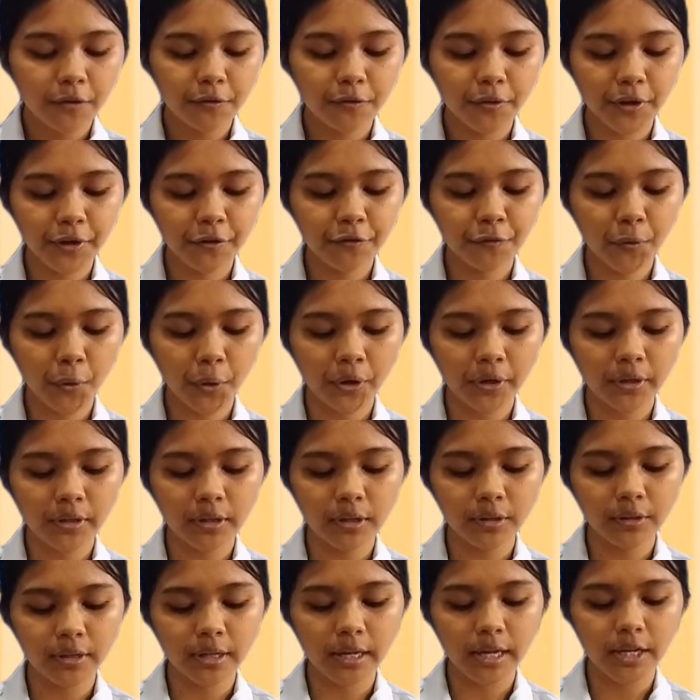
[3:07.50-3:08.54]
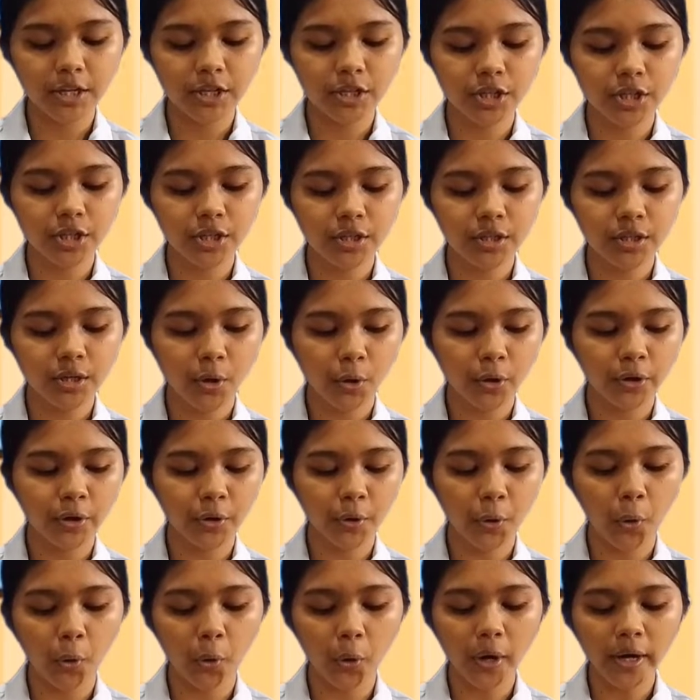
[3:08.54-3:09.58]
Therefore, the location or the
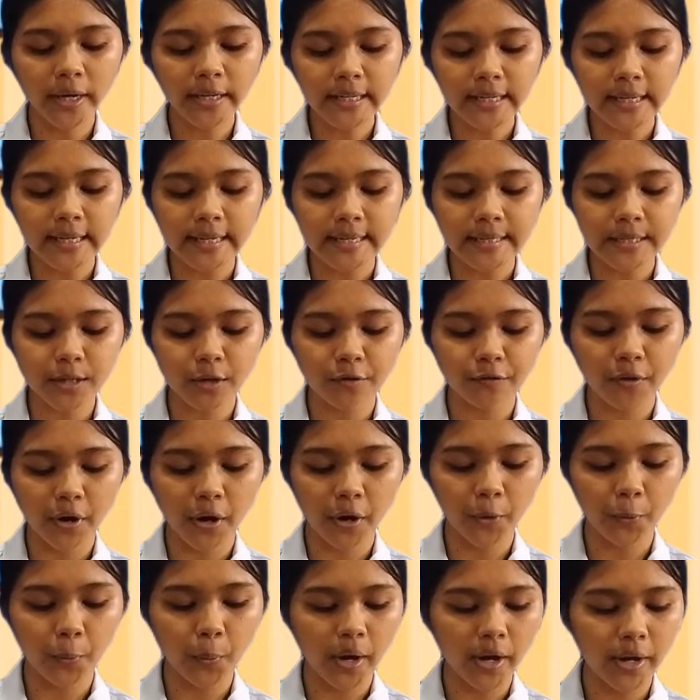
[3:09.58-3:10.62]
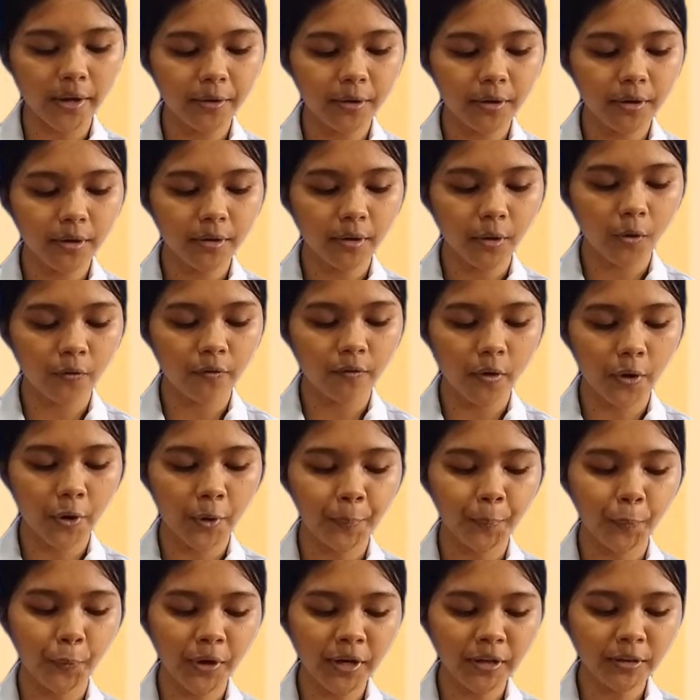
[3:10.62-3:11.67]
coordinates of our
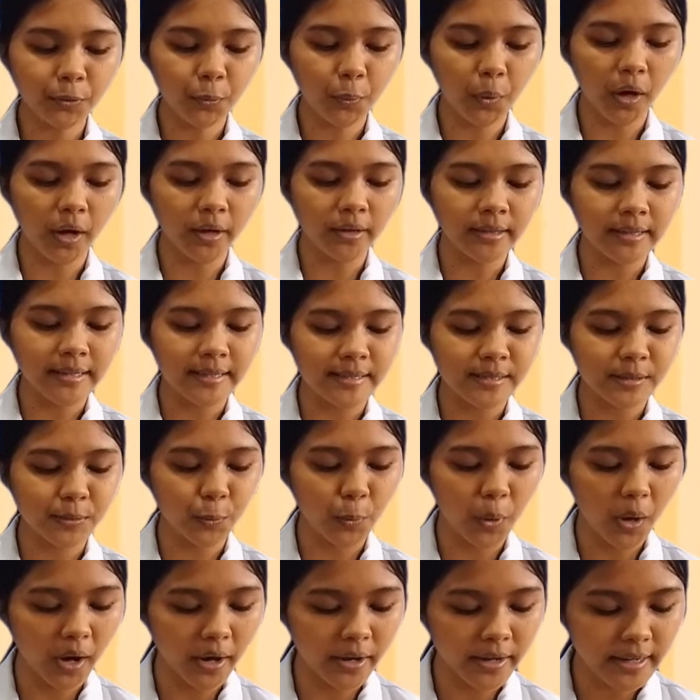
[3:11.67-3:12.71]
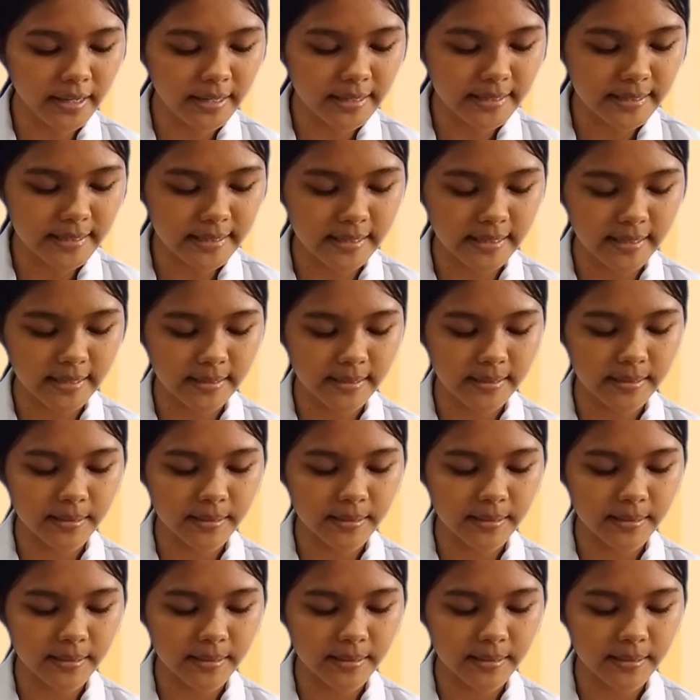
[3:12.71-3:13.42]
point 1 is 1 and 6.